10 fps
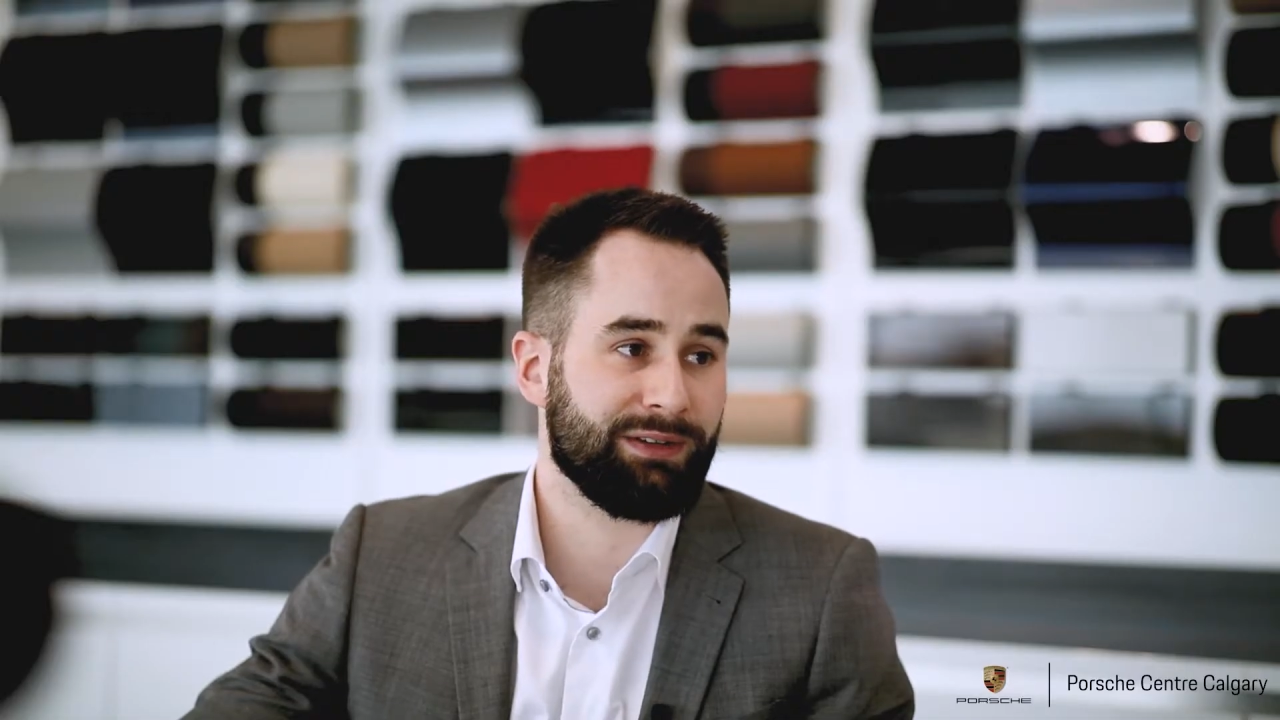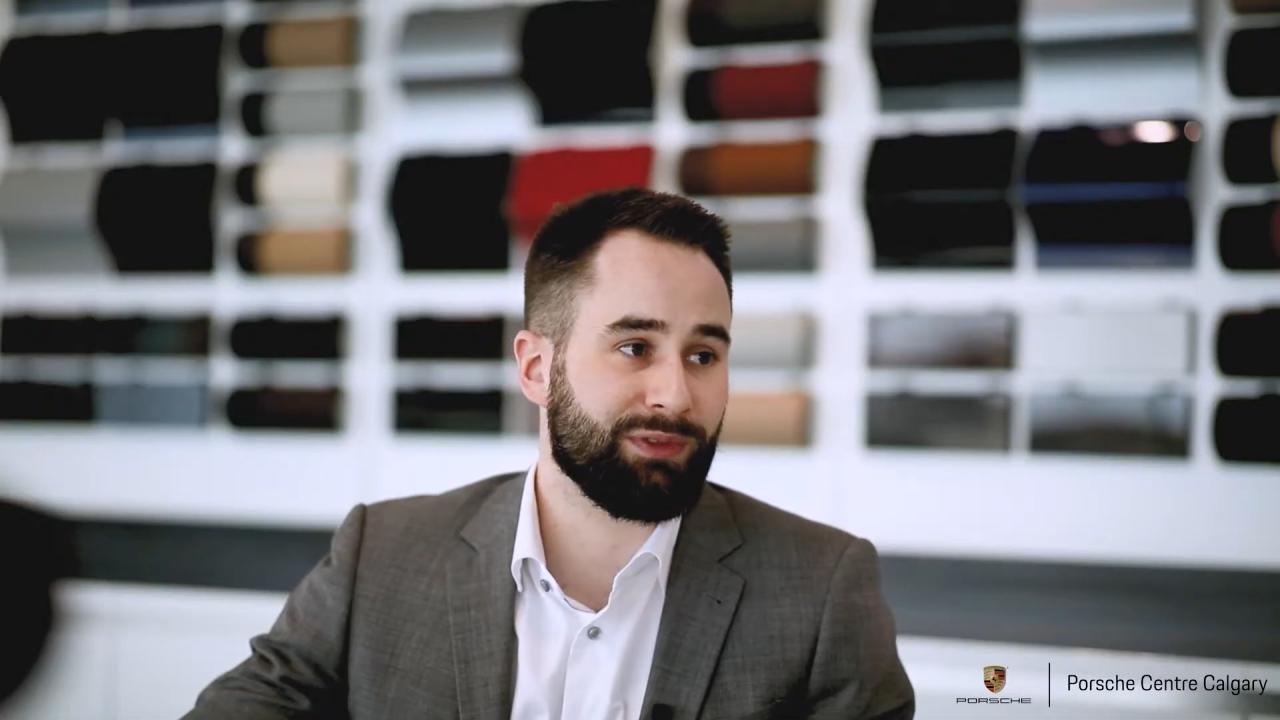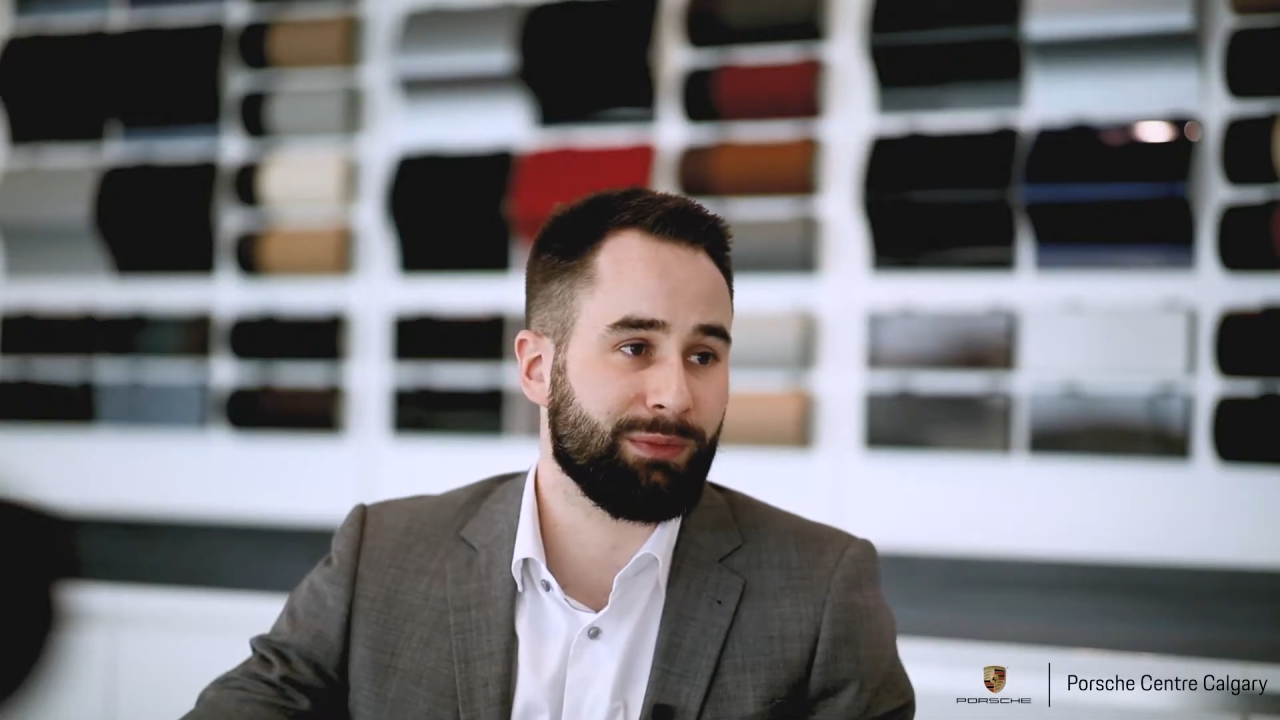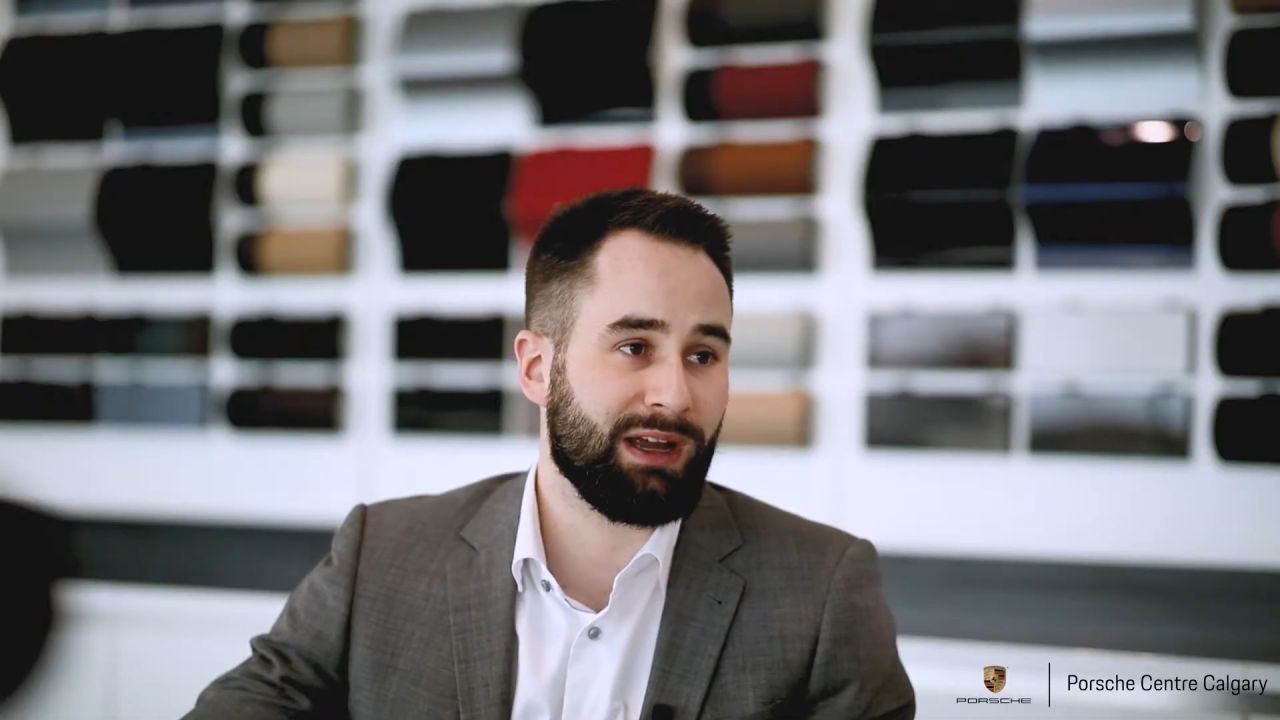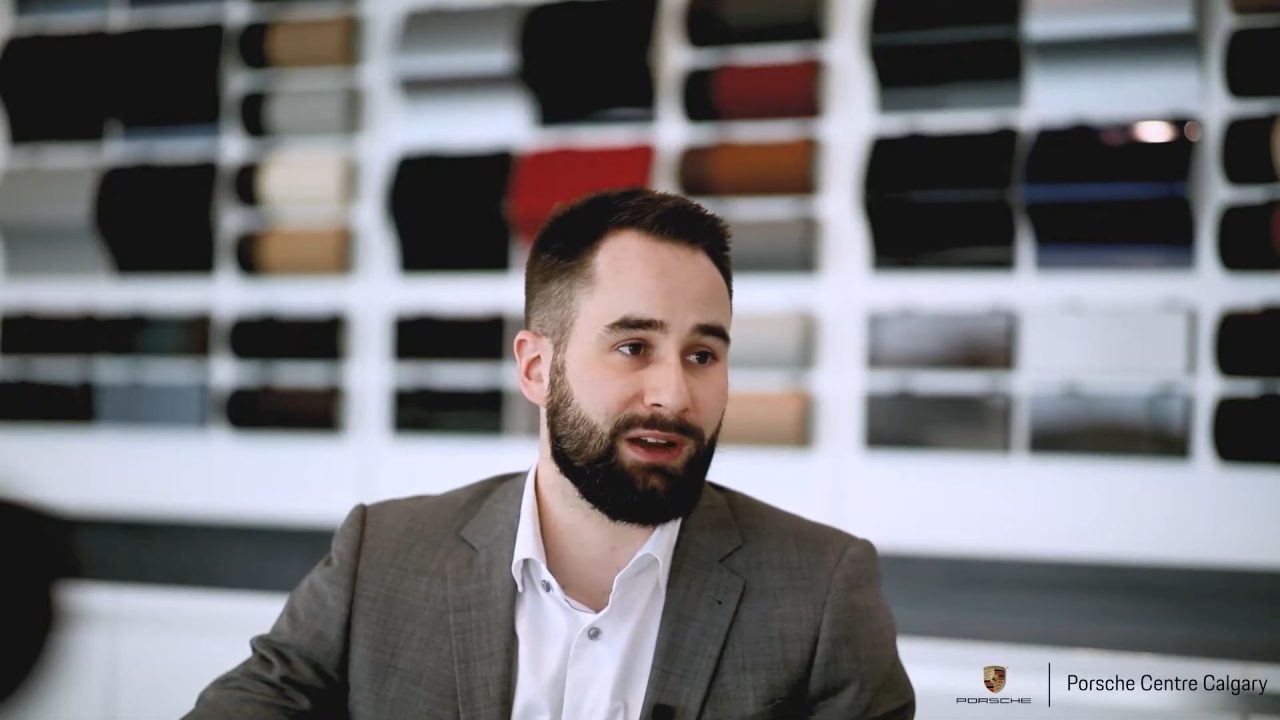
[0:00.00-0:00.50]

from there,